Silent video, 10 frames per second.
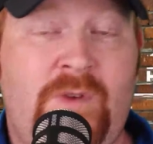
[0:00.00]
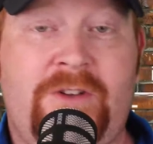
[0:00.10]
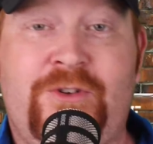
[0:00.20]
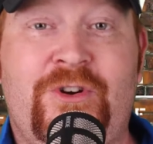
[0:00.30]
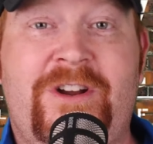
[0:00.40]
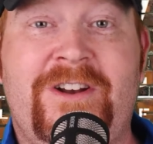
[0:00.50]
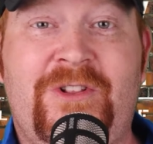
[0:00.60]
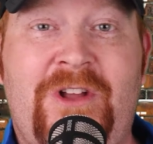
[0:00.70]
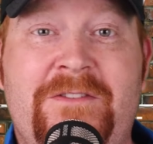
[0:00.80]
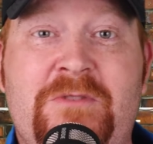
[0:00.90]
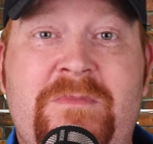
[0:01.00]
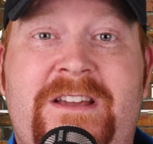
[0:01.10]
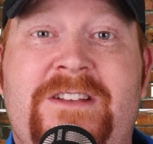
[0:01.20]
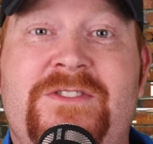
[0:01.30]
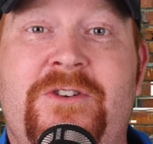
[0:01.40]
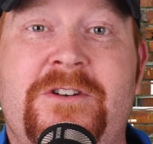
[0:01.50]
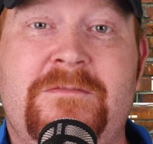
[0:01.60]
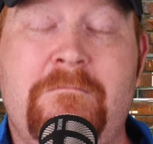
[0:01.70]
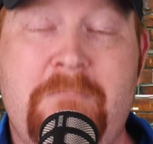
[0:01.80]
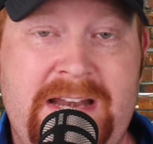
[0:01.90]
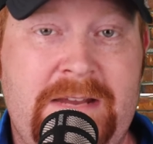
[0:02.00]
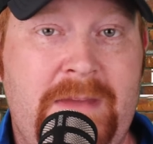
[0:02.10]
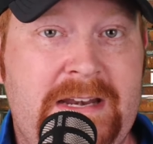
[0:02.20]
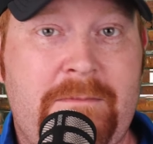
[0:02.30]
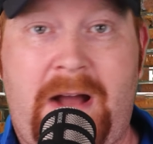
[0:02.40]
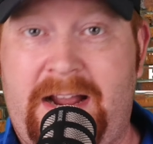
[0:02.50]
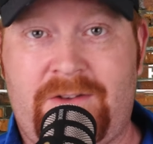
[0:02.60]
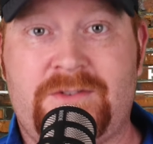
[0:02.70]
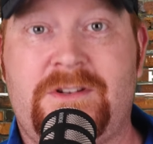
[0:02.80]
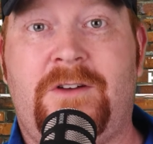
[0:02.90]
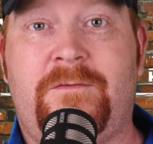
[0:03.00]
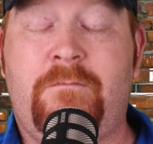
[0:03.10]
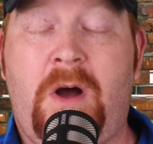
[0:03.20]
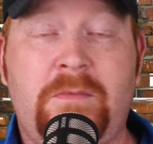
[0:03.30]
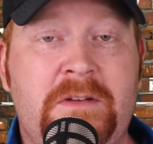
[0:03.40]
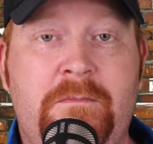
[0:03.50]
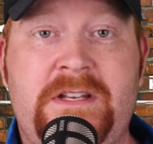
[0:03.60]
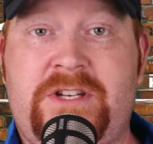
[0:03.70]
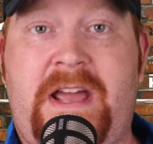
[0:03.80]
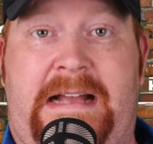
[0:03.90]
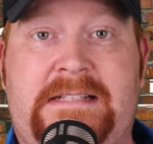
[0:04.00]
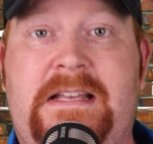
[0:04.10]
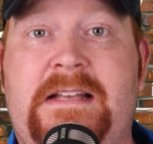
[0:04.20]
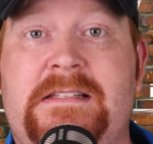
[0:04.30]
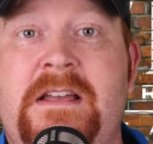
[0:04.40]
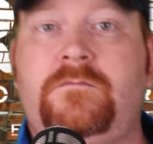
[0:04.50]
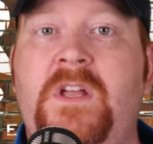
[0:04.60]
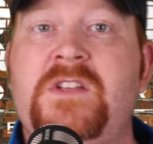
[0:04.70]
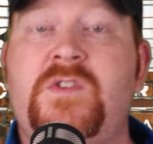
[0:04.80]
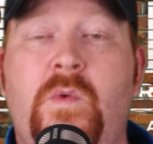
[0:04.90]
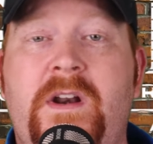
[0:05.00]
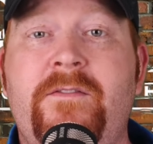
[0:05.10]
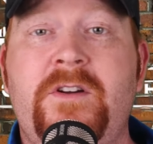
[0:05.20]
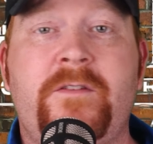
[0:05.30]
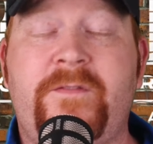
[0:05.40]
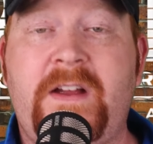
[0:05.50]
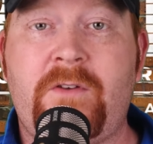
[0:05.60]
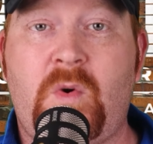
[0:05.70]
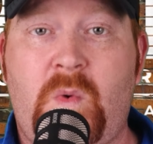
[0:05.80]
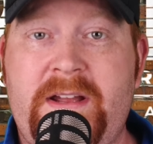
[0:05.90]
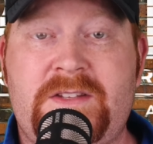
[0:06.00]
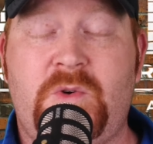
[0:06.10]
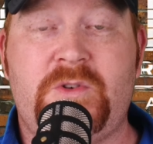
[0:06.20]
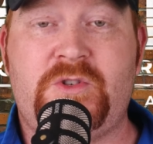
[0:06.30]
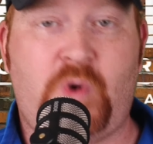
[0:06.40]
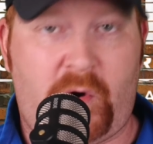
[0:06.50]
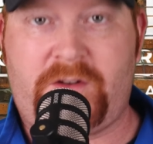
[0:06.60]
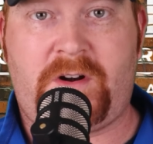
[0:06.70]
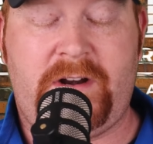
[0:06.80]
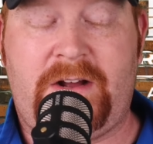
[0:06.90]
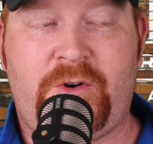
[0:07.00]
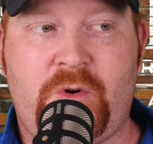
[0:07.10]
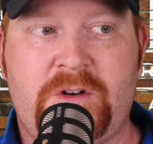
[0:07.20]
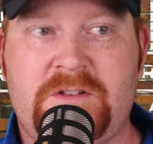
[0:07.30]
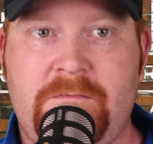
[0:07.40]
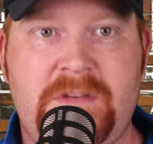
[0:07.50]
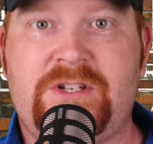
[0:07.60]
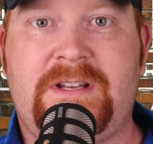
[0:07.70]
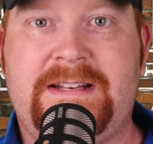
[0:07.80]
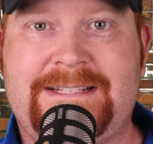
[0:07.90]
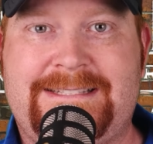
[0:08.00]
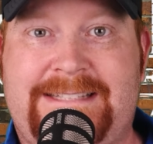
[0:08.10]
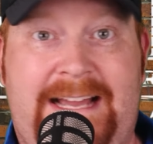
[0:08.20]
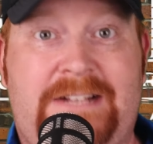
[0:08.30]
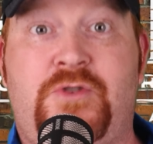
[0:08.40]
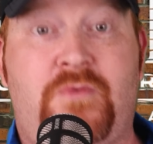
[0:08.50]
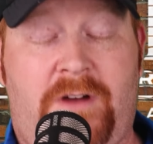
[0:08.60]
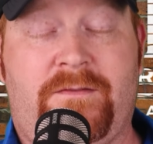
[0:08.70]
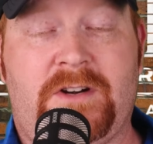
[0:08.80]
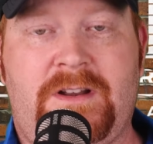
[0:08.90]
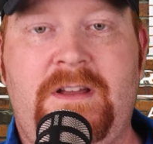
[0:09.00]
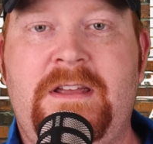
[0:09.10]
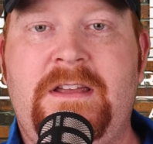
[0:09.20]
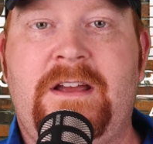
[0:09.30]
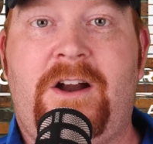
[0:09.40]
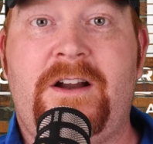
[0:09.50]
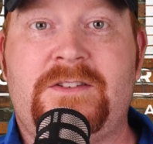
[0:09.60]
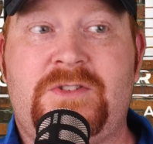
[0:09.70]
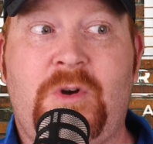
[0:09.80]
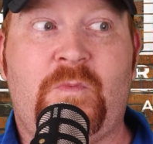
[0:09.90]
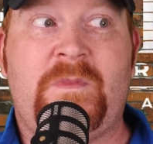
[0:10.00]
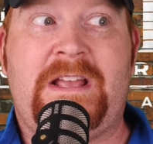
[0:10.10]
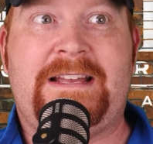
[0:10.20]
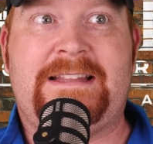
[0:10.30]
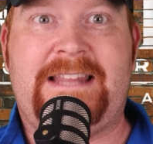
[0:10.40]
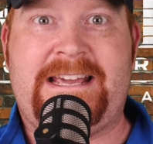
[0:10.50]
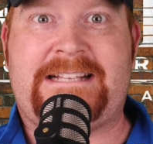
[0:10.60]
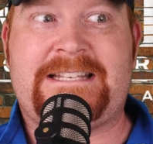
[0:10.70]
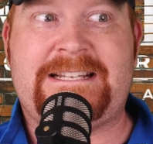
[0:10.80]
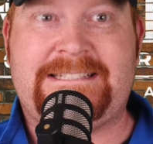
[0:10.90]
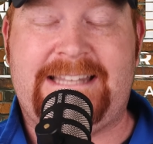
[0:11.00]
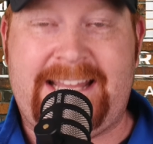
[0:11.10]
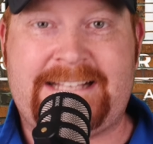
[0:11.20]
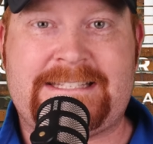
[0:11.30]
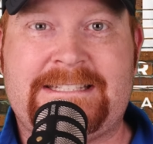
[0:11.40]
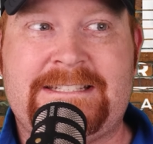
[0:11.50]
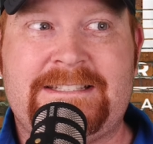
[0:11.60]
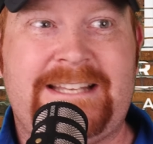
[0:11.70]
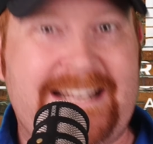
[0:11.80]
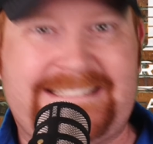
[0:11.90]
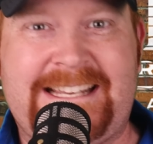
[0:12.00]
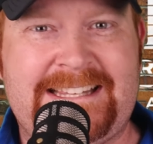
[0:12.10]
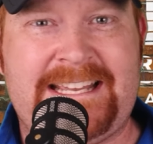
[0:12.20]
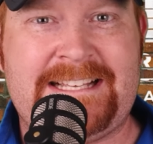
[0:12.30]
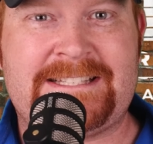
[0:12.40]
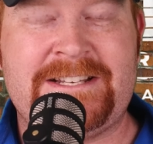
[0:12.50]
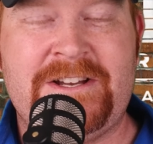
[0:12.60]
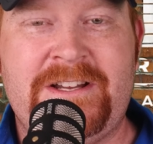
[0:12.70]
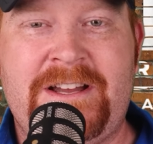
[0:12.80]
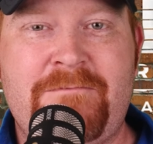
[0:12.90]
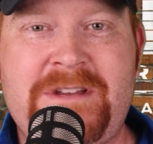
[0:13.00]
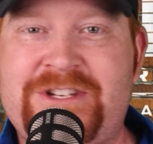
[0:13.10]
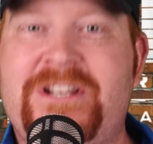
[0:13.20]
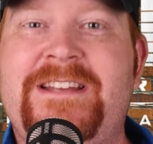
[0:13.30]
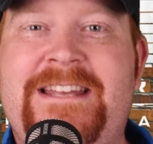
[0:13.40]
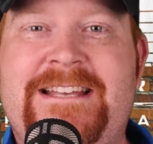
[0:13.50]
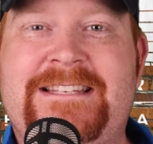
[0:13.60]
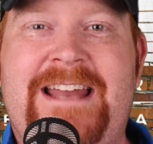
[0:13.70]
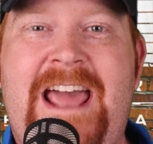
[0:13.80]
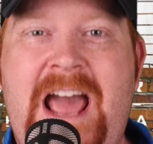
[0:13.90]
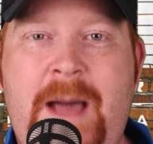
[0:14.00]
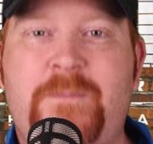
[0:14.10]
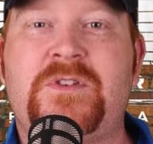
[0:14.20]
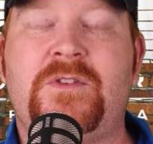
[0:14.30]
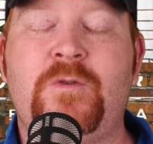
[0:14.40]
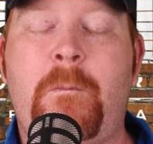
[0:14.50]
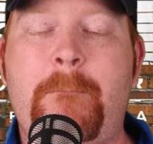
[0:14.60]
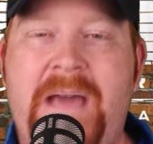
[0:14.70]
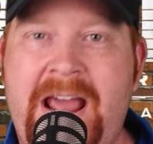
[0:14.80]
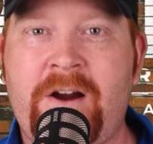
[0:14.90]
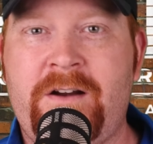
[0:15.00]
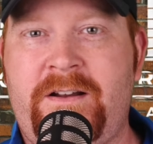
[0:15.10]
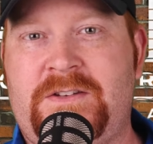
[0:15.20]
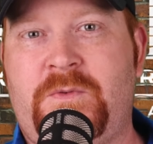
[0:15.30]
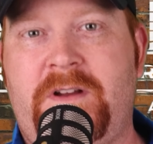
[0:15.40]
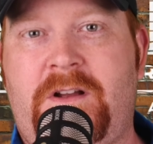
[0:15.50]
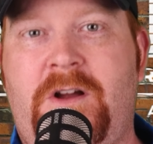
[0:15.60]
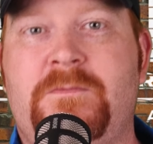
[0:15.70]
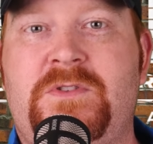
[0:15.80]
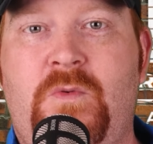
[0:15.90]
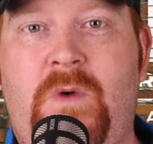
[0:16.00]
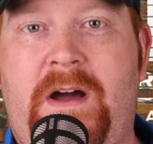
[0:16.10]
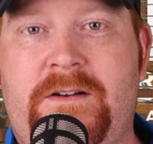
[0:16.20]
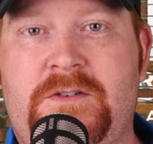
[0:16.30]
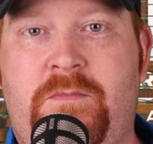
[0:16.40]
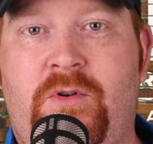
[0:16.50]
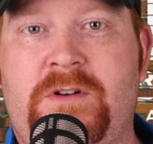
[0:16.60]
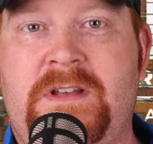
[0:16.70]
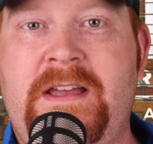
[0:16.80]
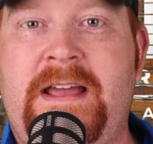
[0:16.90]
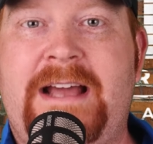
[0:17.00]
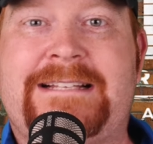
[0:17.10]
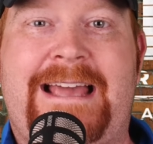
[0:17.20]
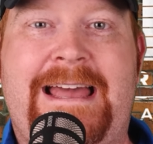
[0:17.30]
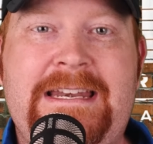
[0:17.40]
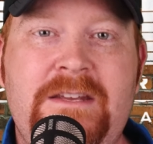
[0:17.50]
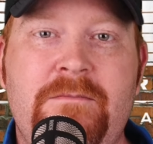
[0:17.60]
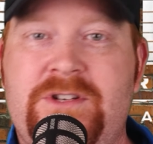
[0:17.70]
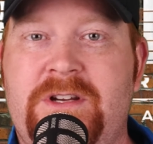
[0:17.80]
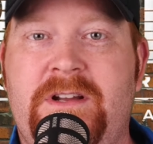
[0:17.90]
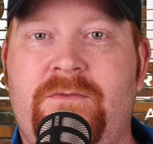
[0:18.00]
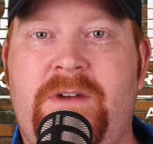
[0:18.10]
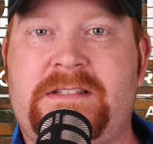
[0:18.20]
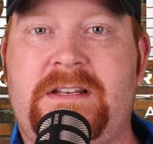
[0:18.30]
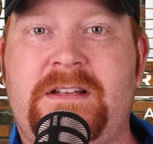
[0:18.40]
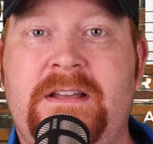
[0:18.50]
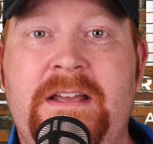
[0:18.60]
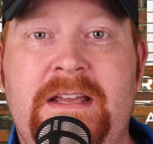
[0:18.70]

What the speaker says: well, you're going to love it because there's many, many miles of public beach access. So whatever your favorite way to enjoy the great outdoors, Michigan has got you covered. All right, so lakes. Did I say lakes? Michigan is an absolute paradise when it comes to water sports. Ask any Michigan resident